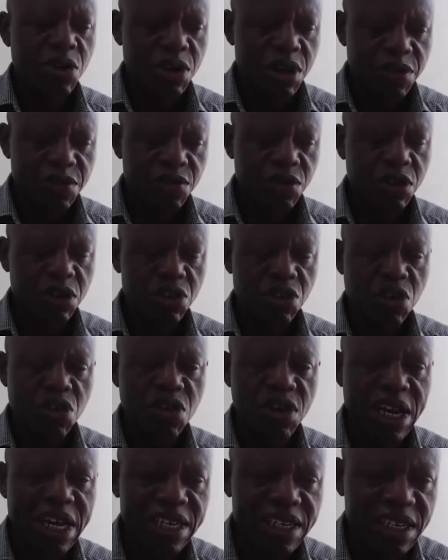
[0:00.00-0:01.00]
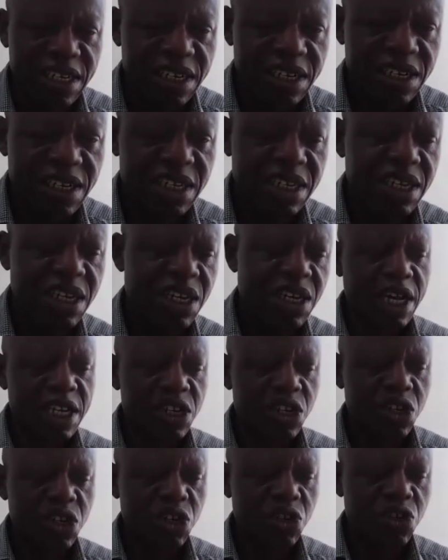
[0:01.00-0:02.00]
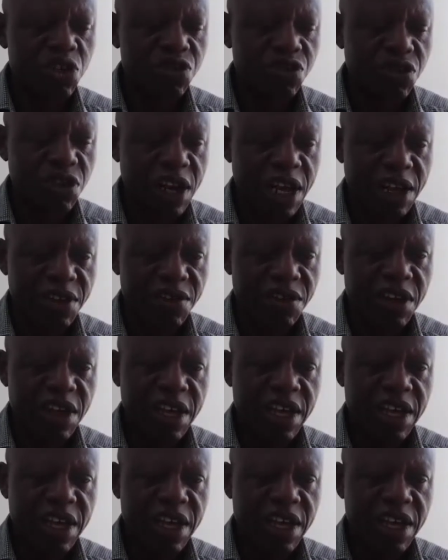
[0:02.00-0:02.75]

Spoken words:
if not all assets, has its useful life.